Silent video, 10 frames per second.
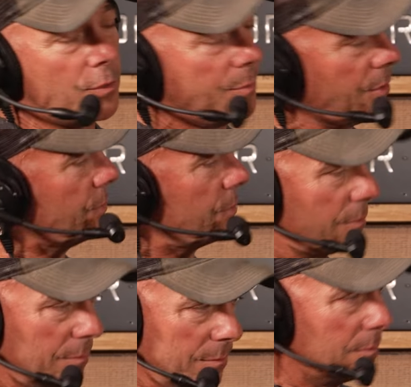full
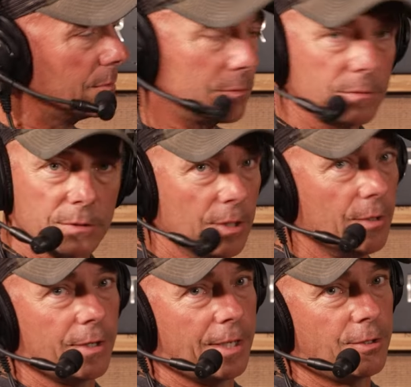moons. You
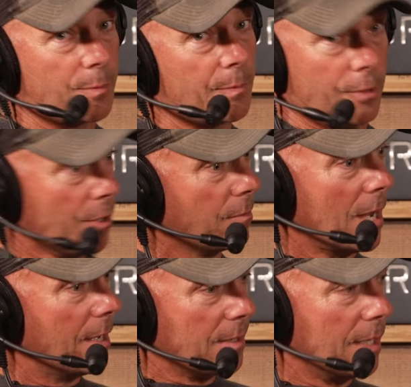know, and you're you're
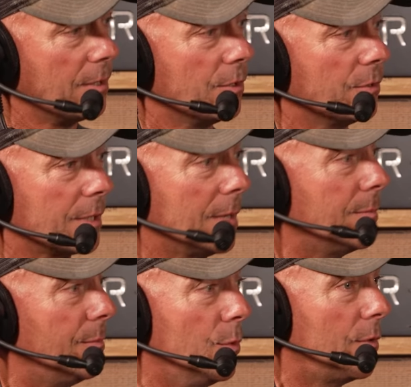right. They do.
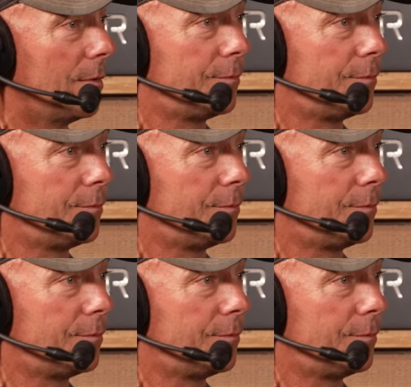They move